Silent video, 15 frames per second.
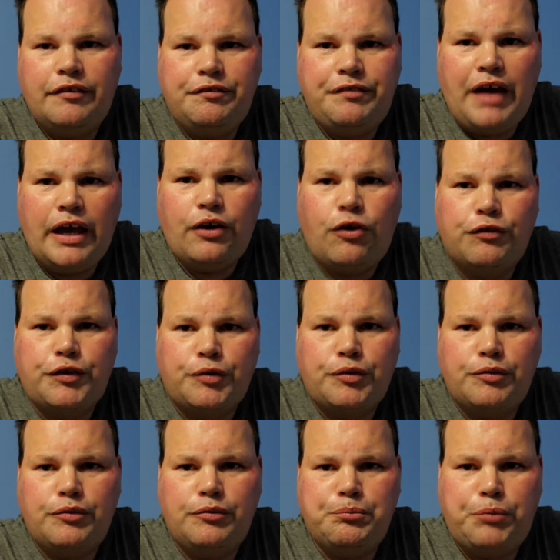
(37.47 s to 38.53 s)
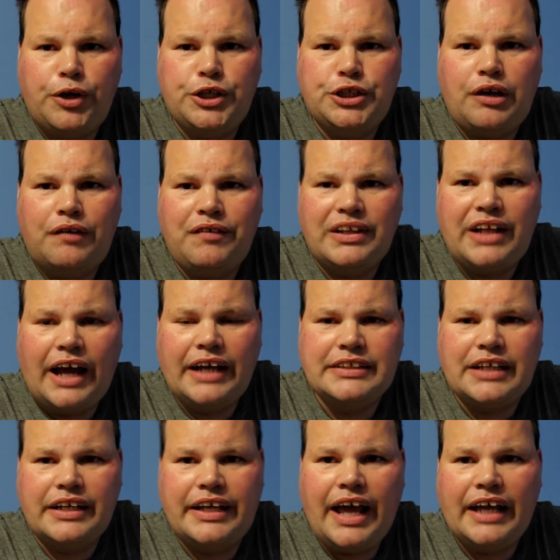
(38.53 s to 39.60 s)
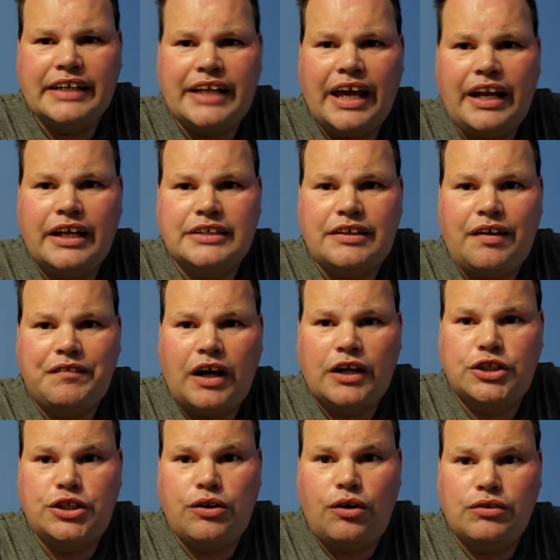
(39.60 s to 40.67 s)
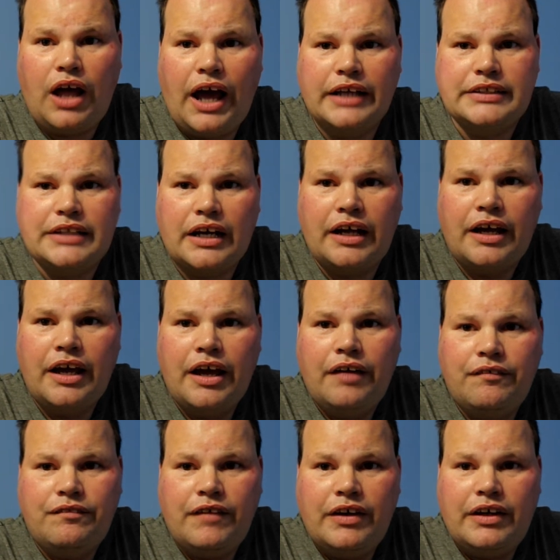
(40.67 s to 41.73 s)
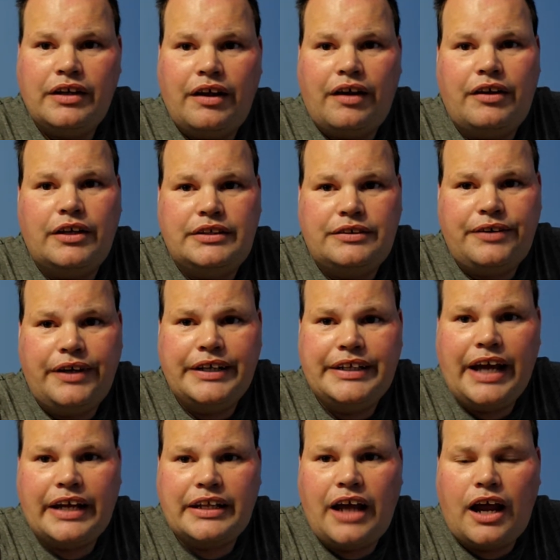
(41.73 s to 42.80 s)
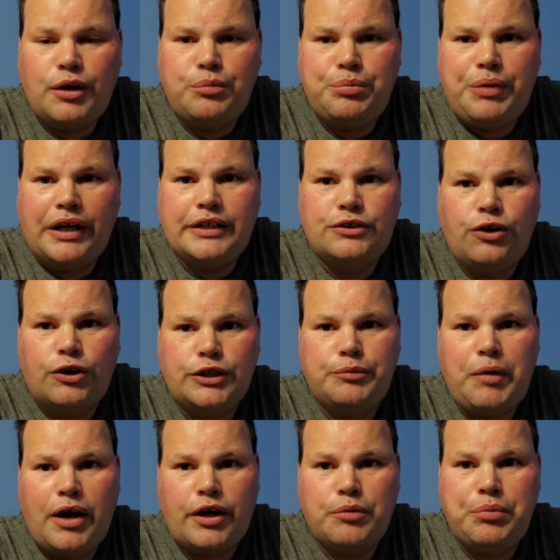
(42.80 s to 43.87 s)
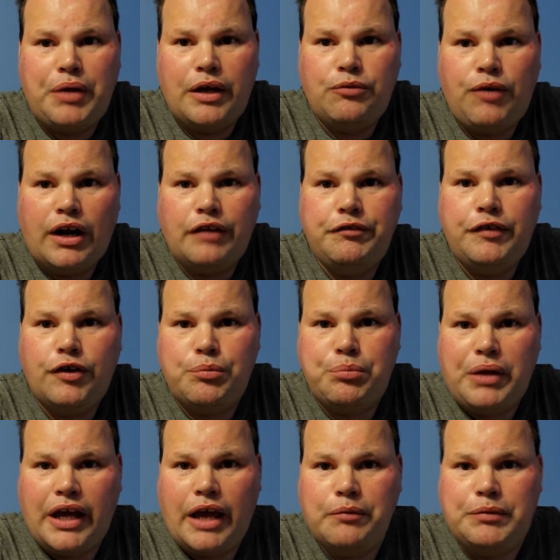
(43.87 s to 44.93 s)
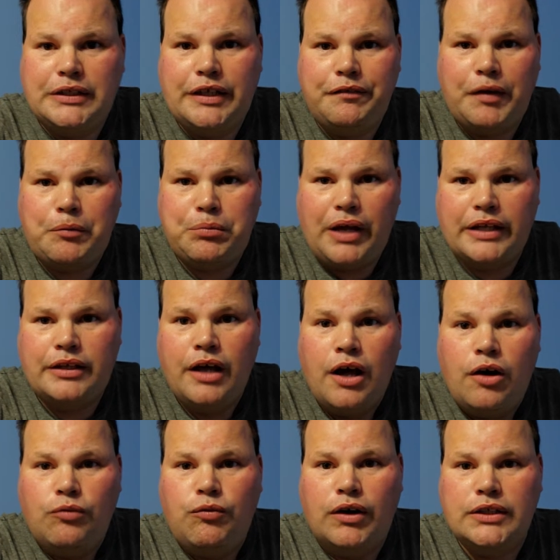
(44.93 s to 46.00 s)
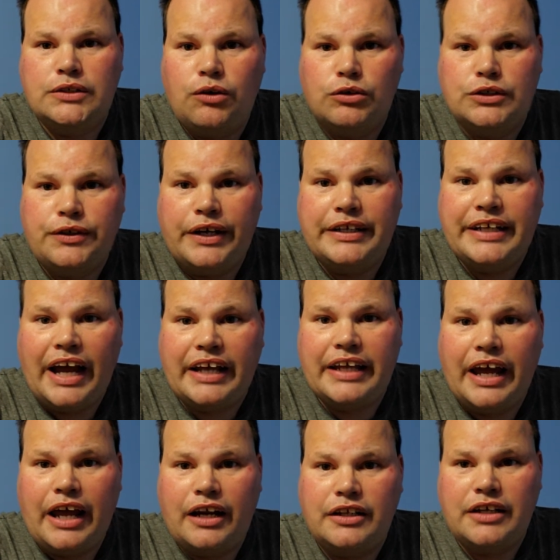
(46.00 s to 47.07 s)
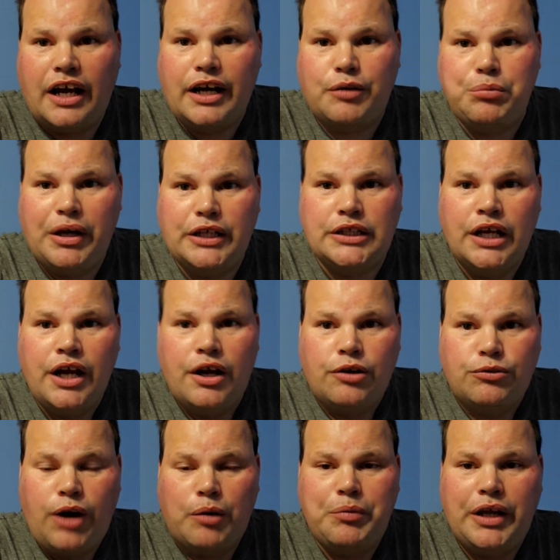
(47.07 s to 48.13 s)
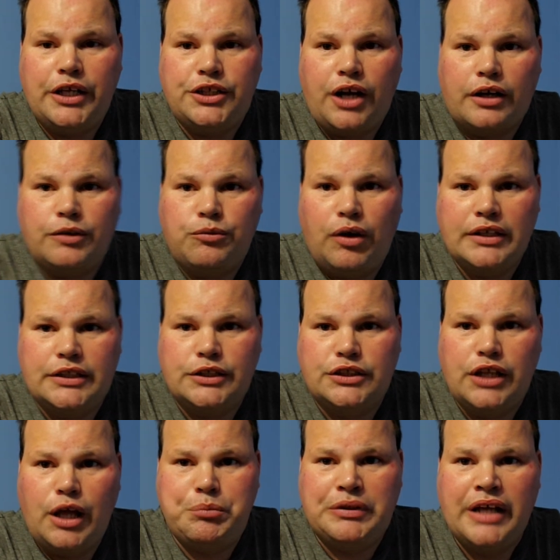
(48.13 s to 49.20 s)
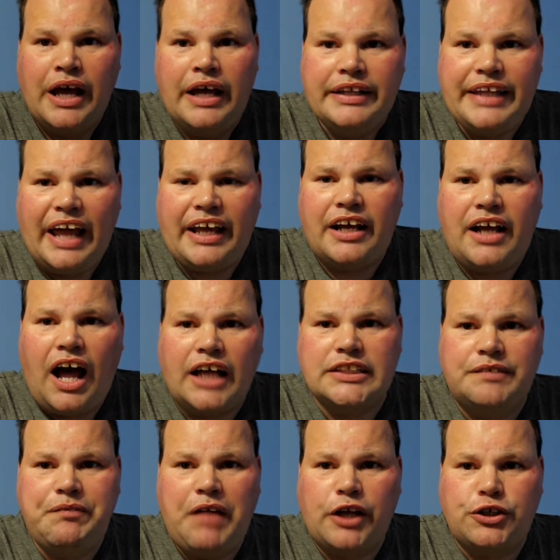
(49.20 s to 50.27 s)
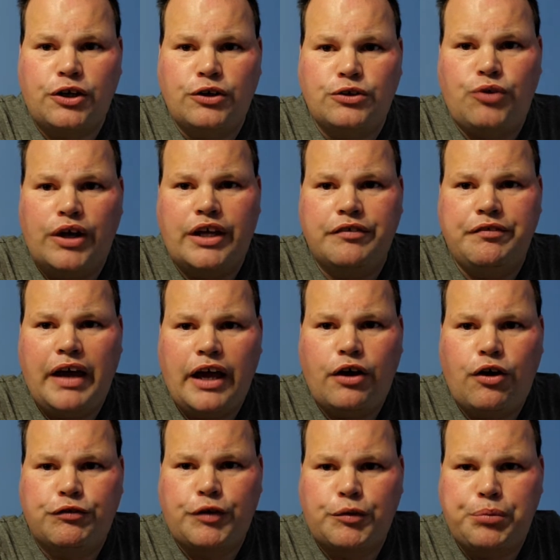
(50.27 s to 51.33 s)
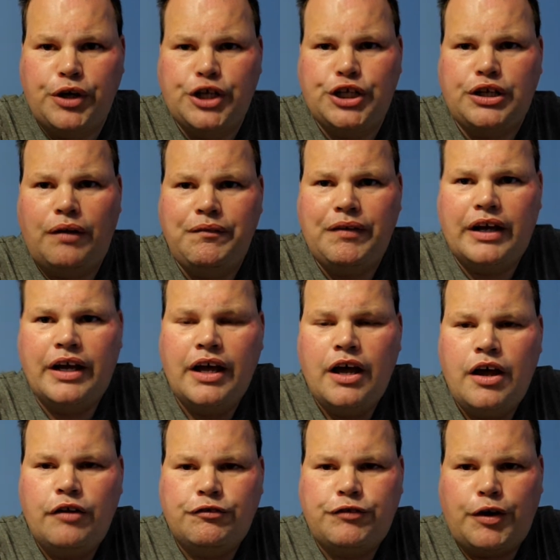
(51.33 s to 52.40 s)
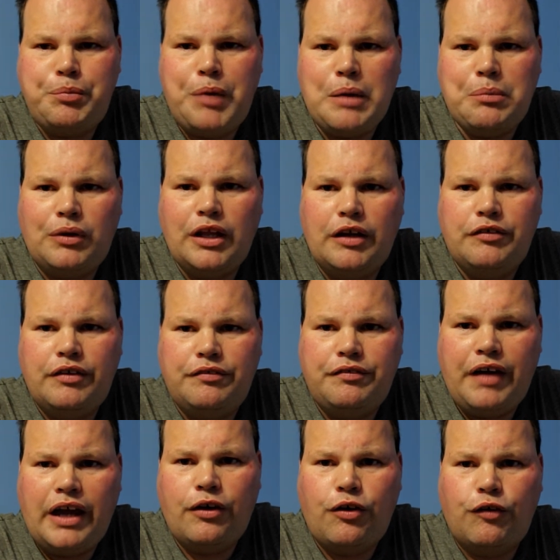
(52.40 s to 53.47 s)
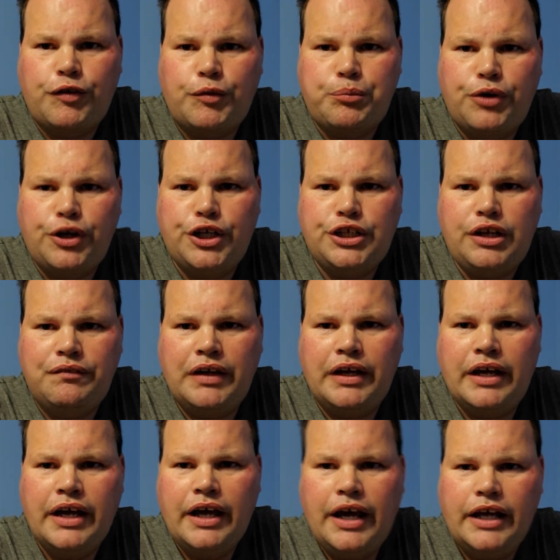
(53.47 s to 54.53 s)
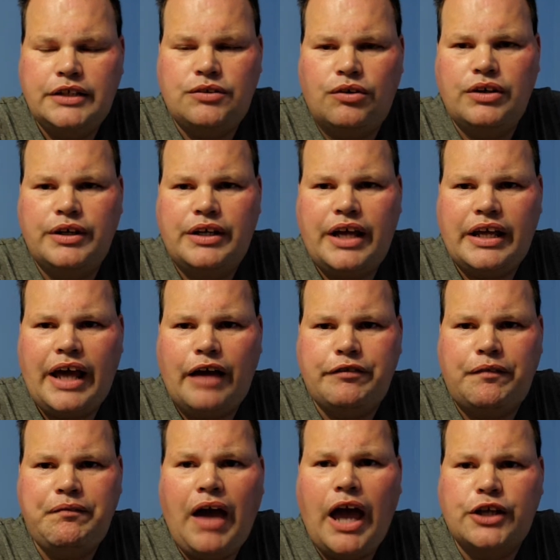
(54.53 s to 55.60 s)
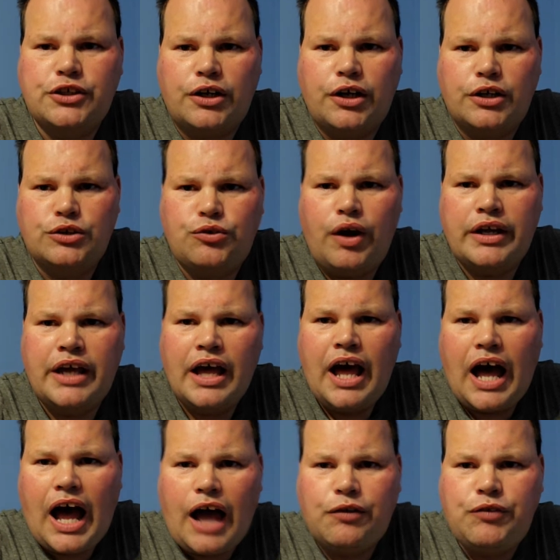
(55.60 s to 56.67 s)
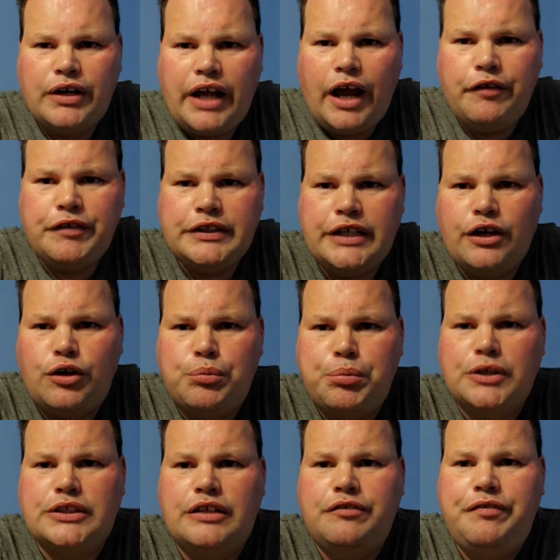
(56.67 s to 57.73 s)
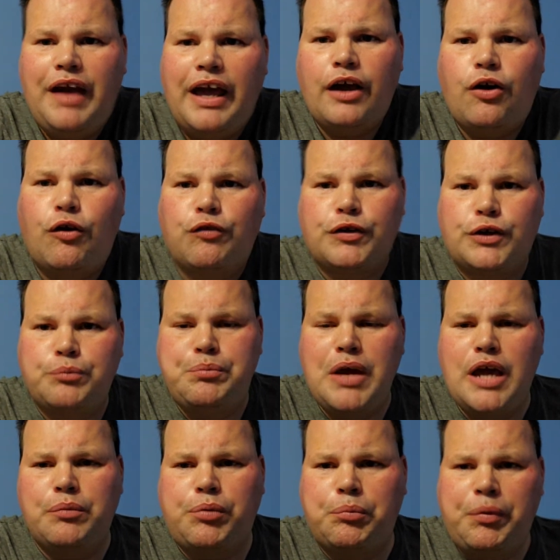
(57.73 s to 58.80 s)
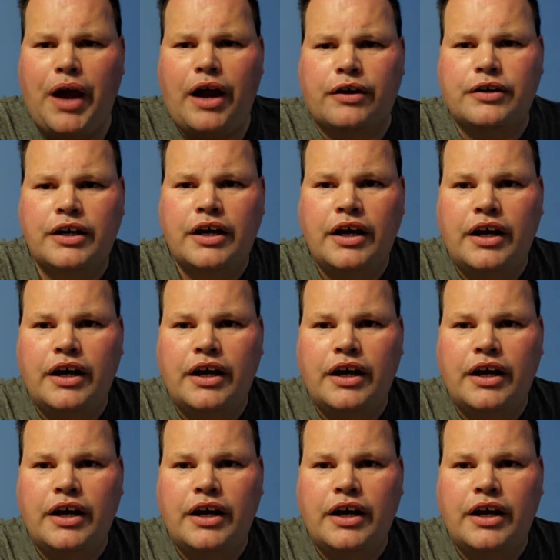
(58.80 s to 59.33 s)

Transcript: Vancouver British Columbia lies on the Cascadia Subduction Zone, lies on the three tectonic plates, North American plate, Juan and Fuca plate, and Pacific plate. Once those three tectonic plates rub at each other, once it slips, that could cause a major earthquake in Vancouver British Columbia. For people in Vancouver British Columbia, it's going to have a major earthquake. I want every single person in Vancouver to be prepared.